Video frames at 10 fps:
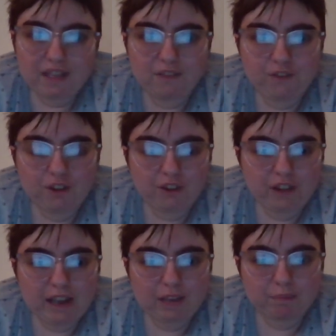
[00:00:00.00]
If you
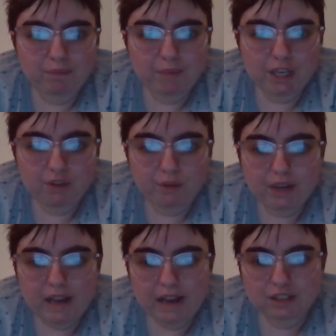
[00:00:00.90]
like me to
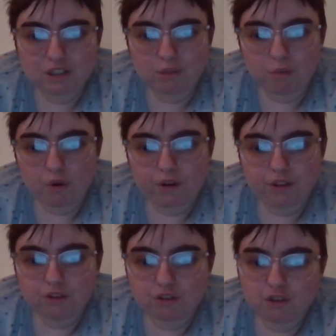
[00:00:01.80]
react to more
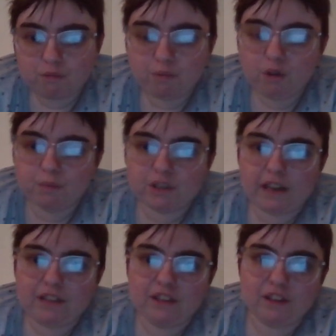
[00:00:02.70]
YouTube poops
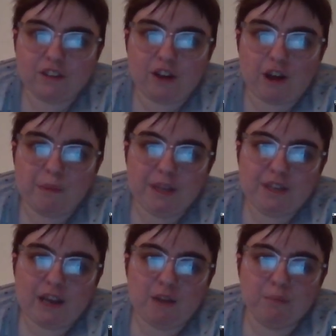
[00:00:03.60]
like this, comment down